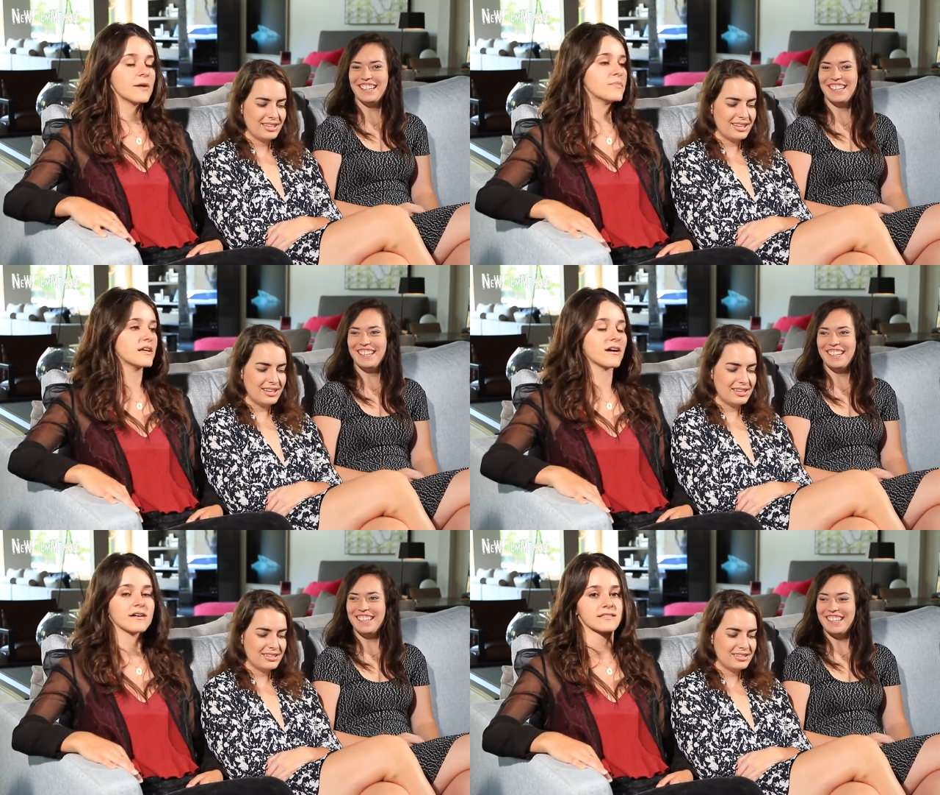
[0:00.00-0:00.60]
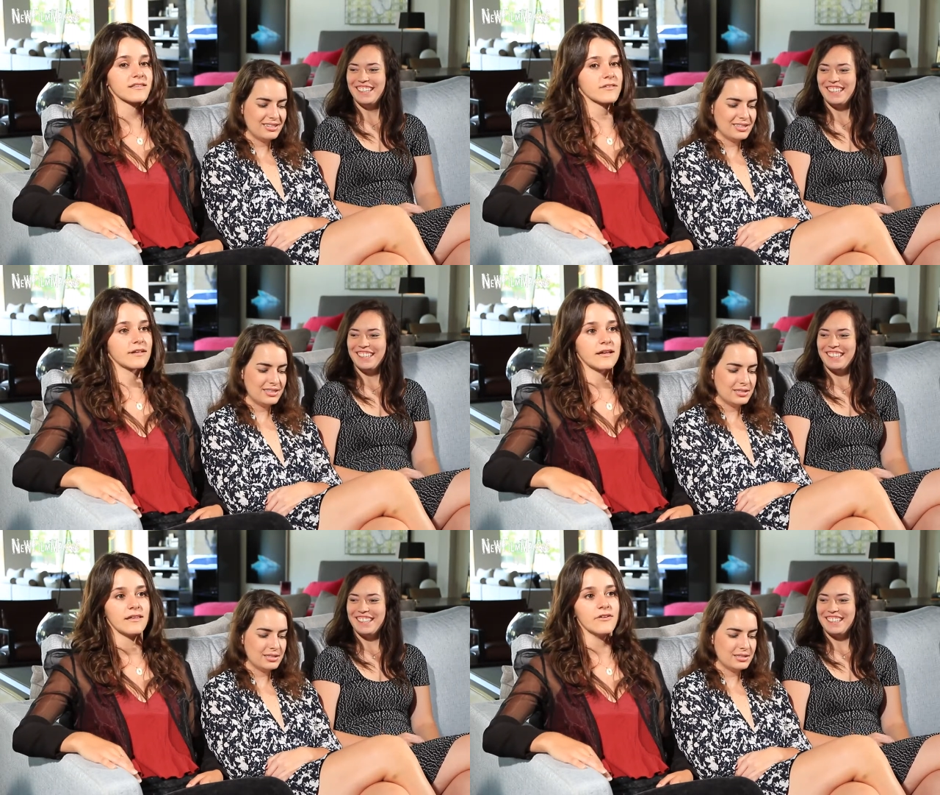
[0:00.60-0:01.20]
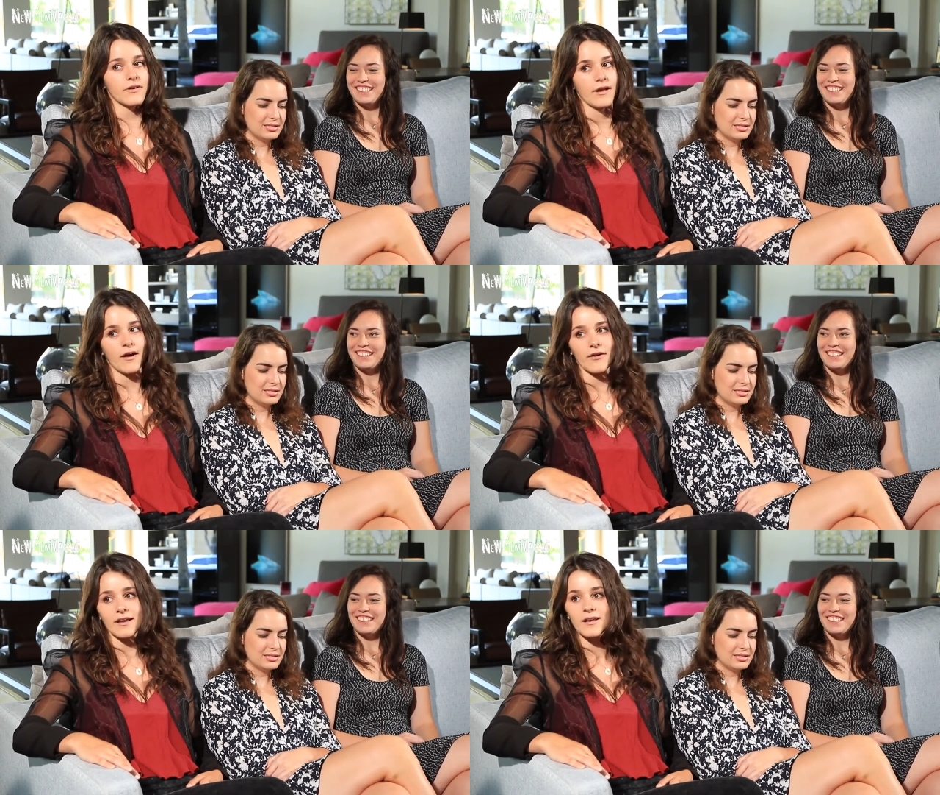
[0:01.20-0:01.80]
Speaker 1: company yeah.
Speaker 2: calls and they're like, you are
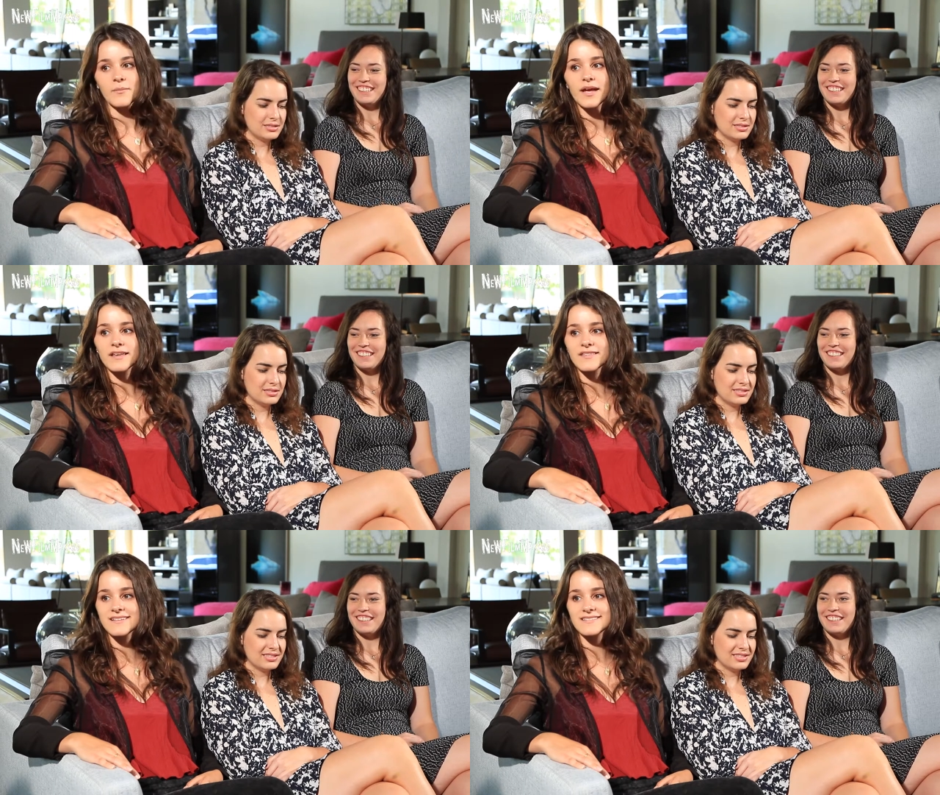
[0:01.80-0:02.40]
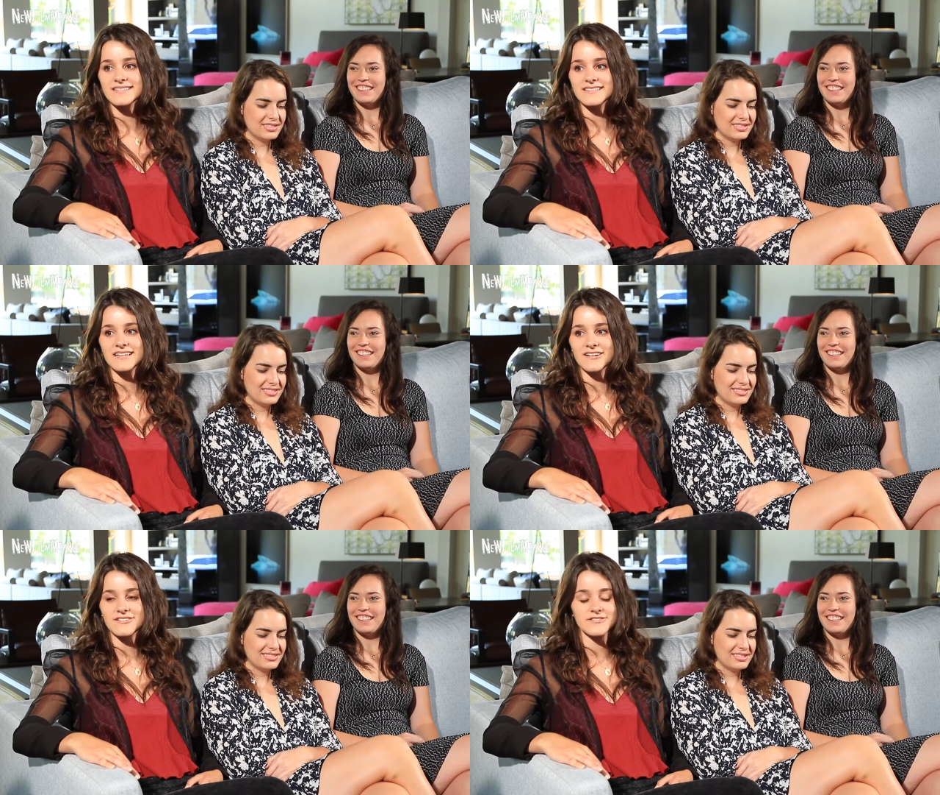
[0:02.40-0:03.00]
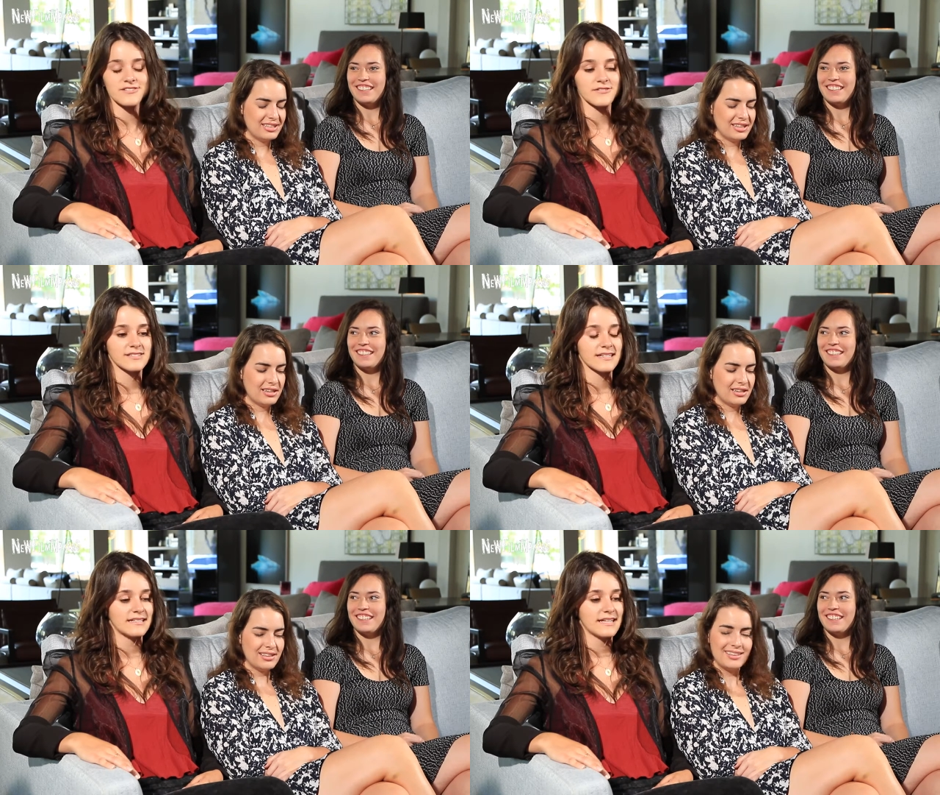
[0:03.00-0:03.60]
not ready to make this. These characters don't
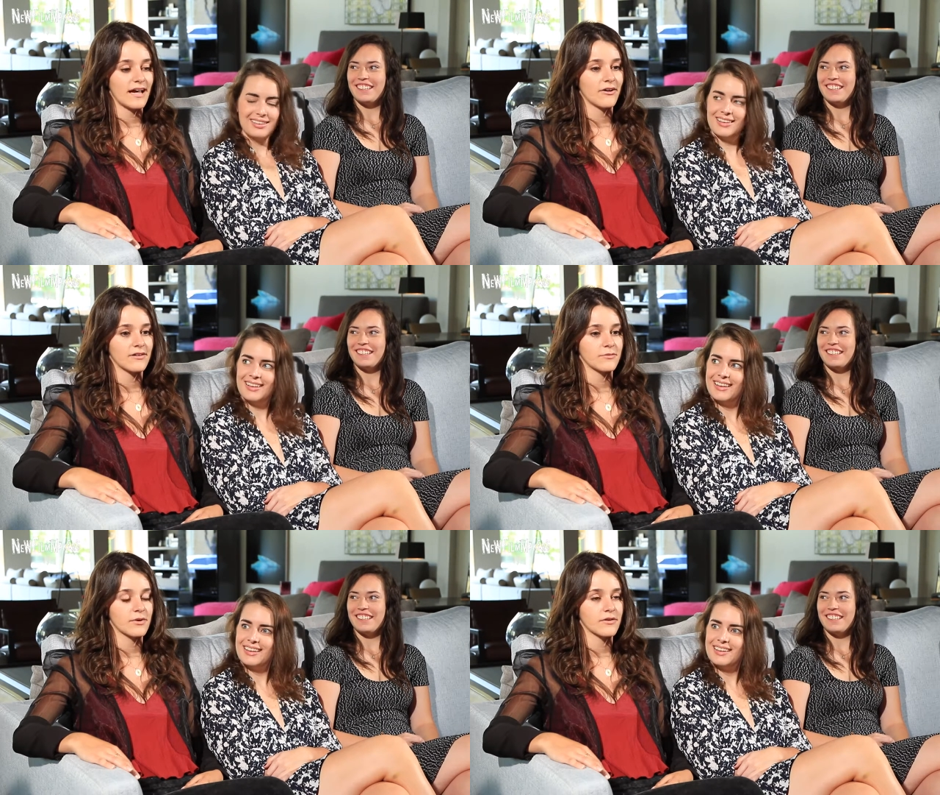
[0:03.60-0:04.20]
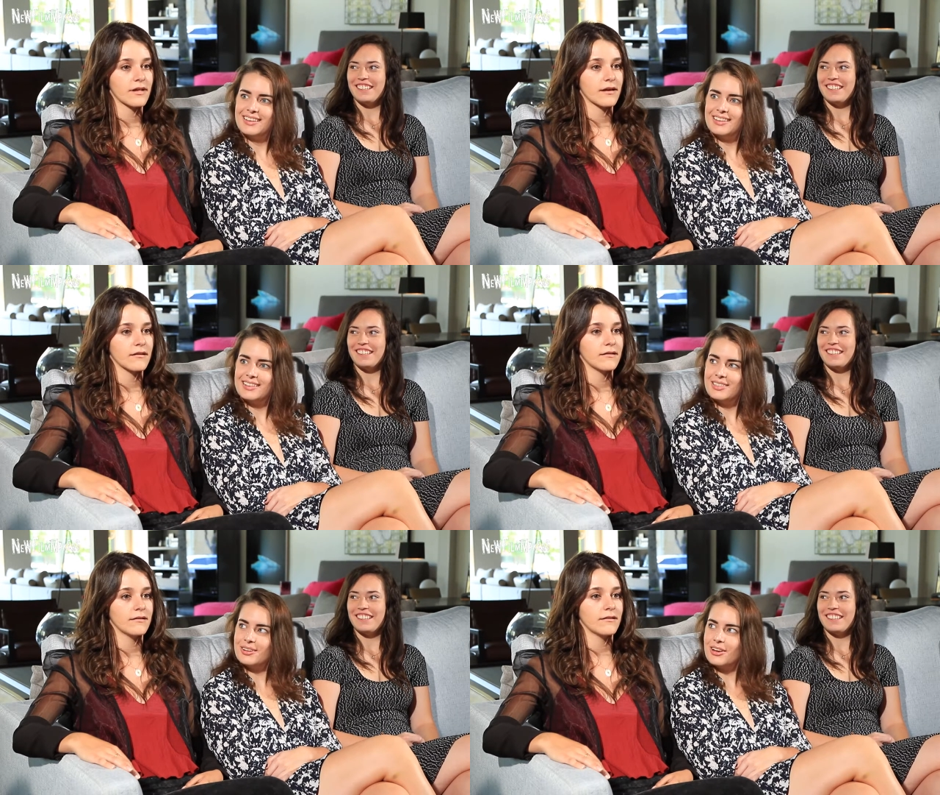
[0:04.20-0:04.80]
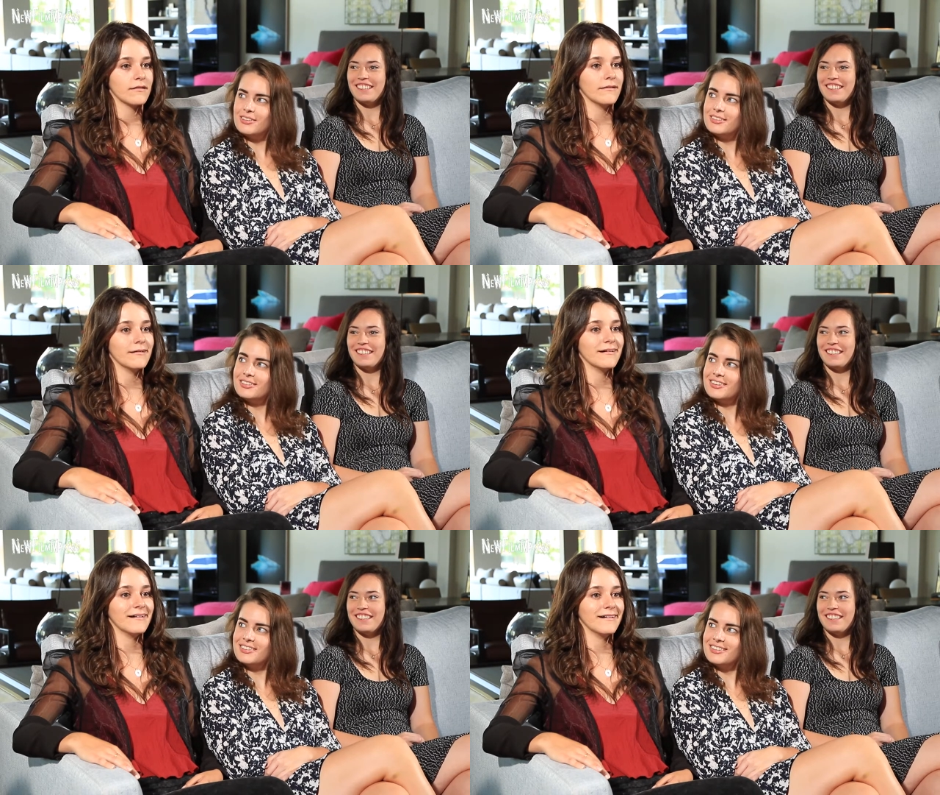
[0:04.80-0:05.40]
yeah. stand out. And we were like, they're not
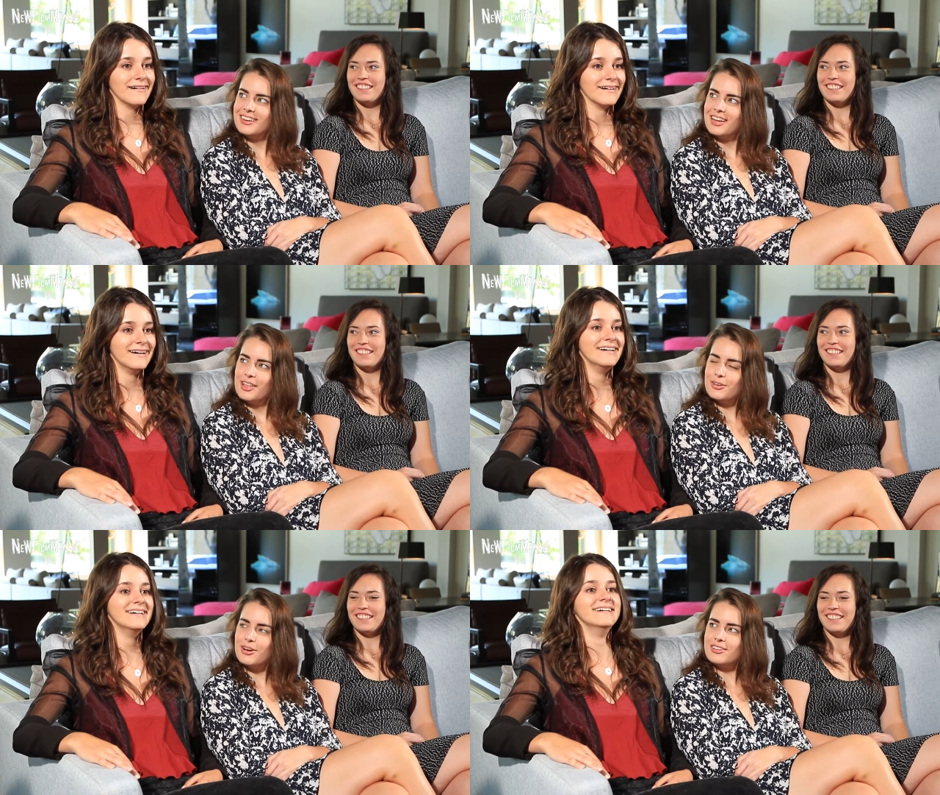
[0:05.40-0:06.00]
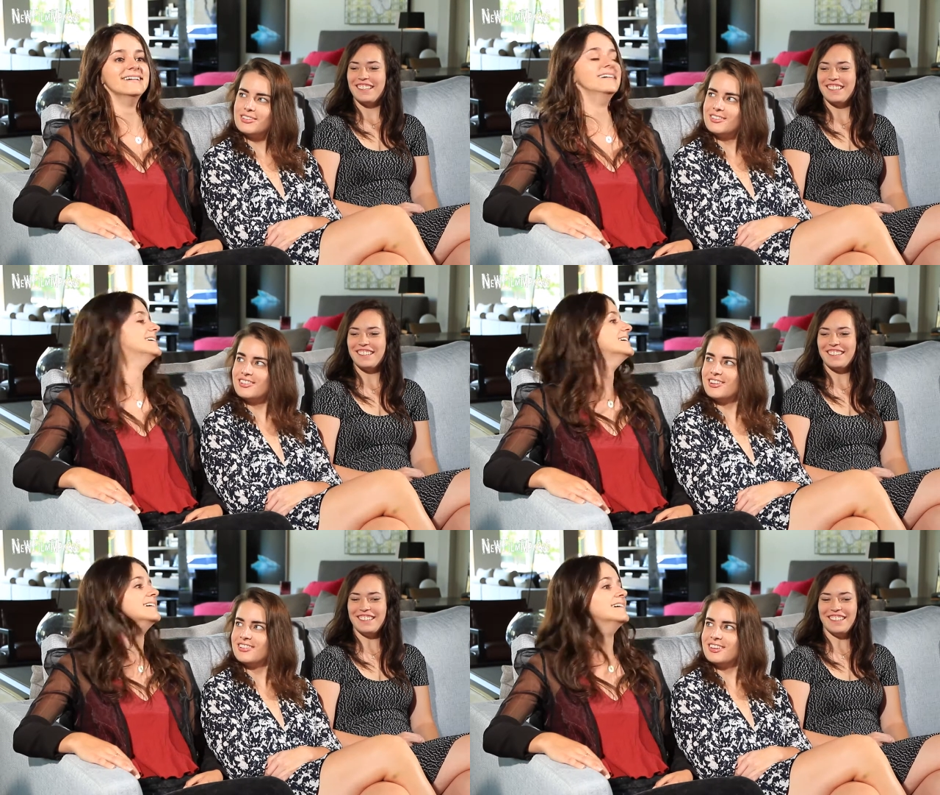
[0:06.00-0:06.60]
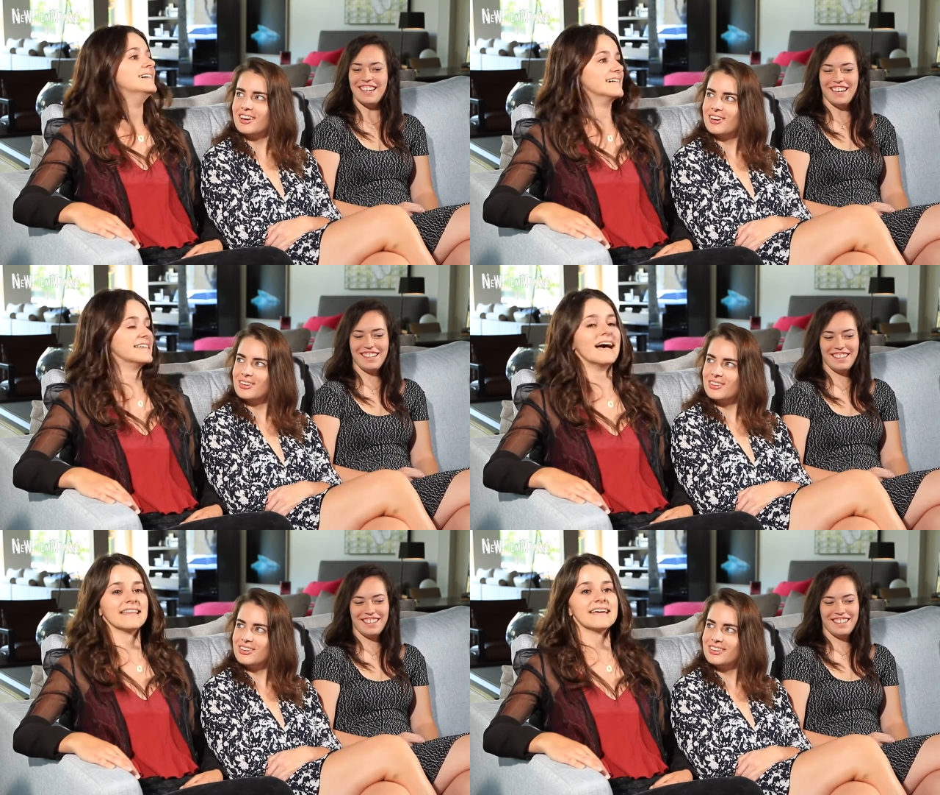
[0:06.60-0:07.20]
Ugh.
Speaker 1: distinct. They're not distinct.
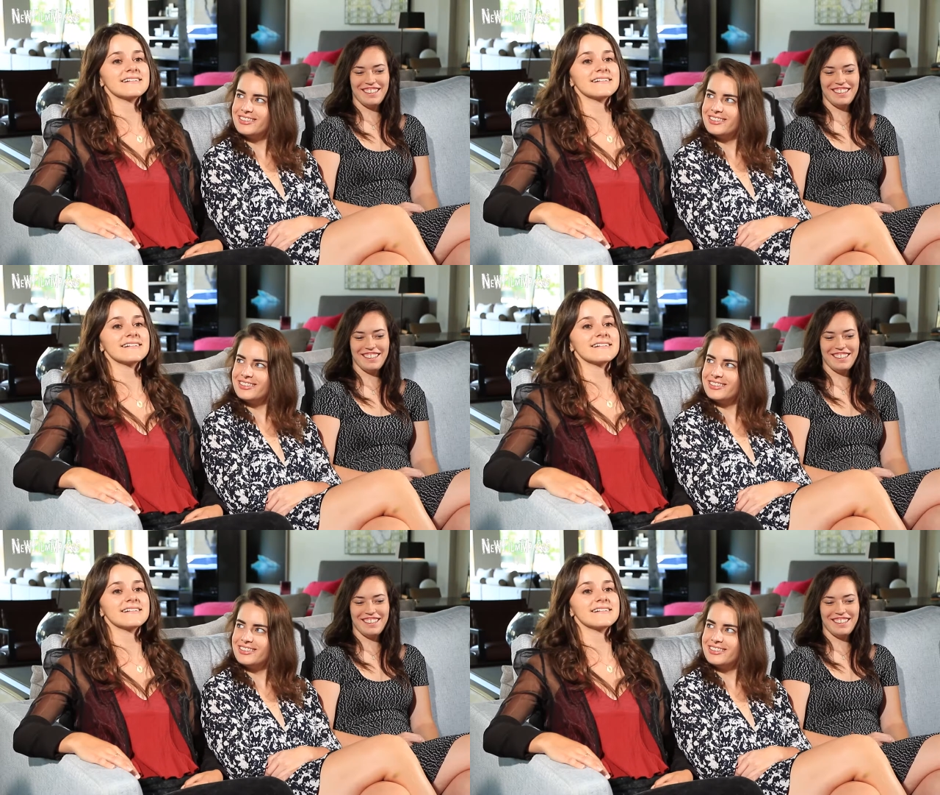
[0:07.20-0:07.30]
Yeah. Yeah, they